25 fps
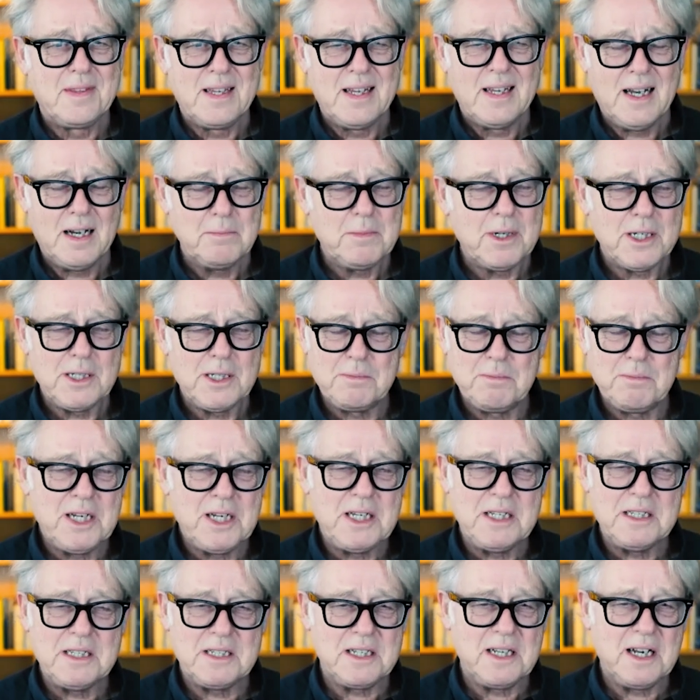How much money
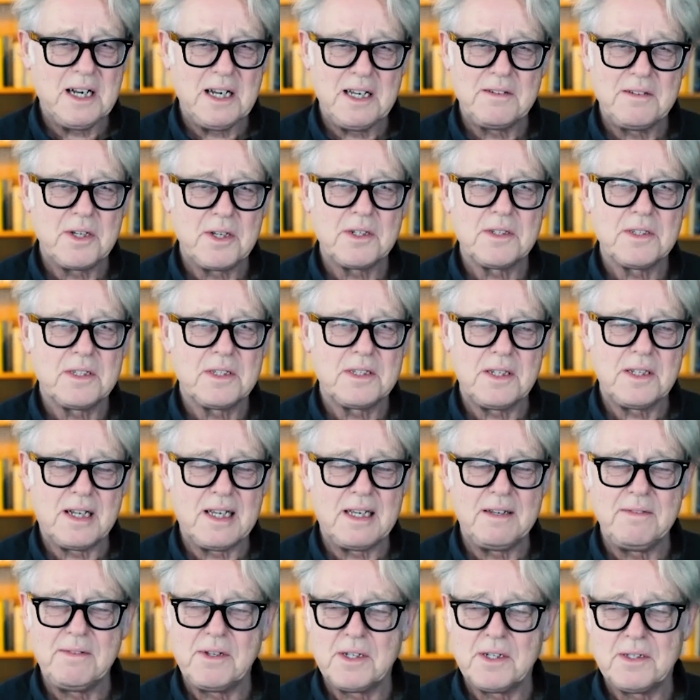is he leaving on the
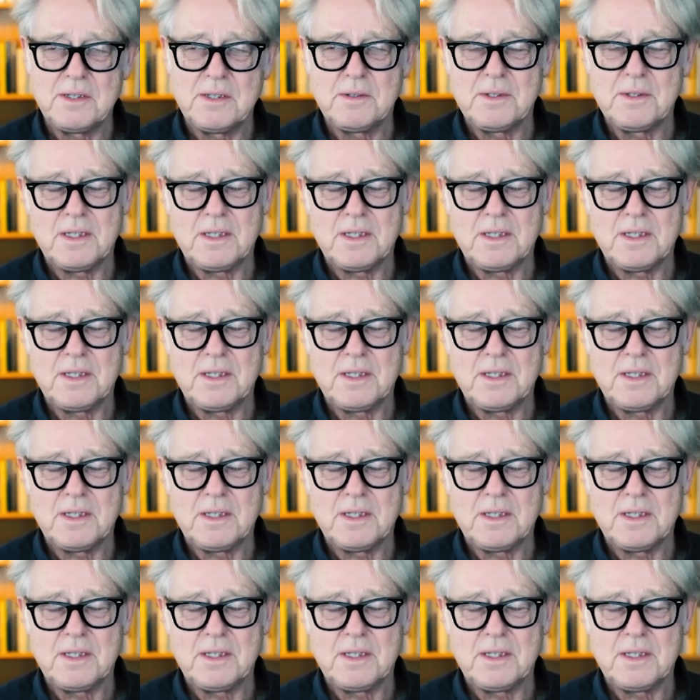leaving on the